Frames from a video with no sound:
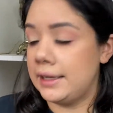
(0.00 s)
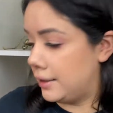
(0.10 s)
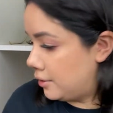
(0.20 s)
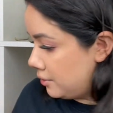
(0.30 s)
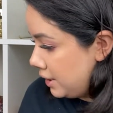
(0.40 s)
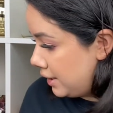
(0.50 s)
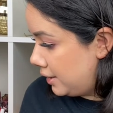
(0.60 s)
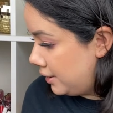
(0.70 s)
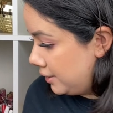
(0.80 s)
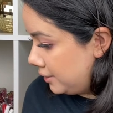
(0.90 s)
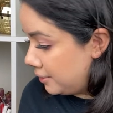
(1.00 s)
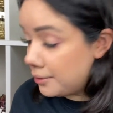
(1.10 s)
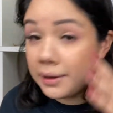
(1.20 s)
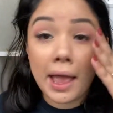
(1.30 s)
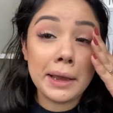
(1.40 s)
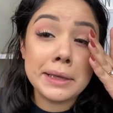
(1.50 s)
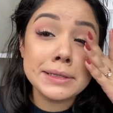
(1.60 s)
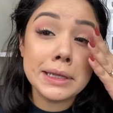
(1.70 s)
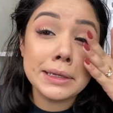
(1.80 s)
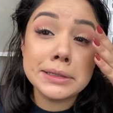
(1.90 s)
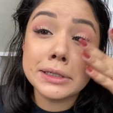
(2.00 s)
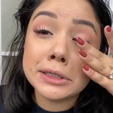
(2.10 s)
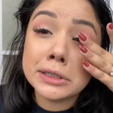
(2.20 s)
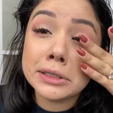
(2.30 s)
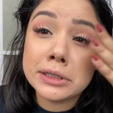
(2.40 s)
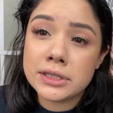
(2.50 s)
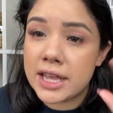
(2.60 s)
Okay, I guess lashes.